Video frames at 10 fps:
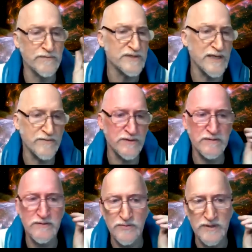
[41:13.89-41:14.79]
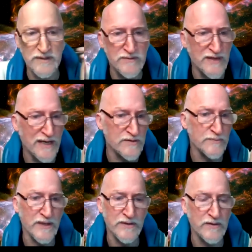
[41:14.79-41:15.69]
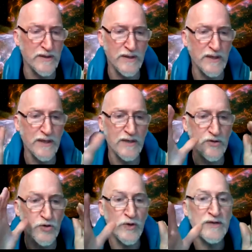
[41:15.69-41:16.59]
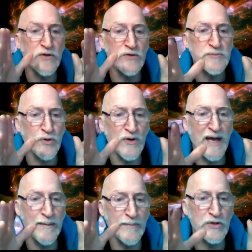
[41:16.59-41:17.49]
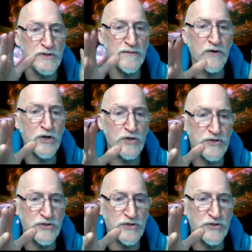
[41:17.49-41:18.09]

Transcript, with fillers: seven, three thousand a month. Create those parameters.